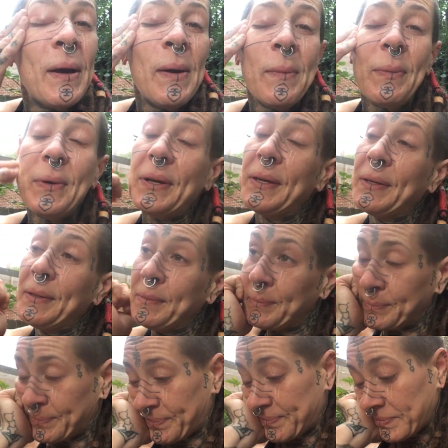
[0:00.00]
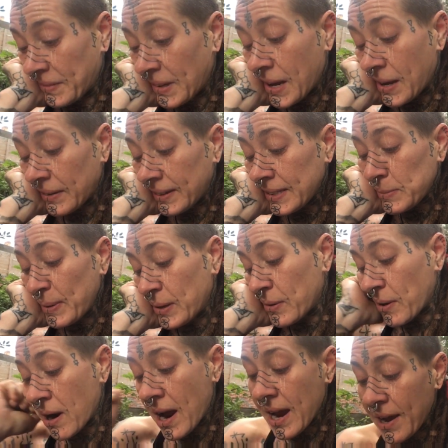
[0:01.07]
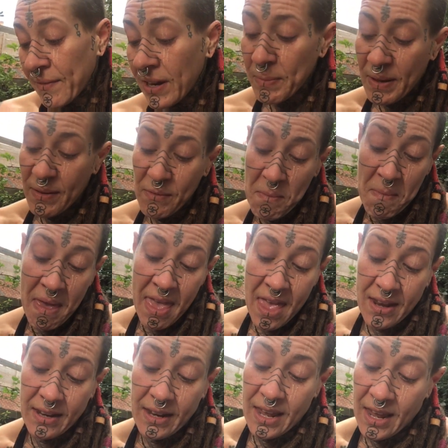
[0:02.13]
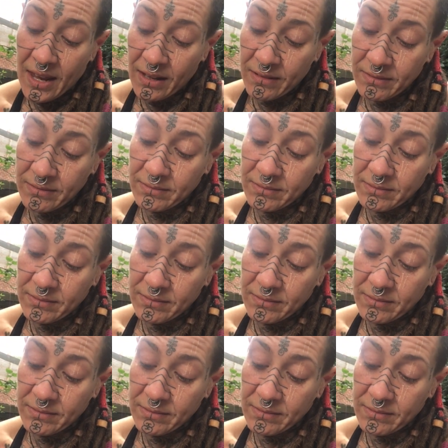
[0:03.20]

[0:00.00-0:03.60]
But no, it's been alright. I've had a bit of a meh day.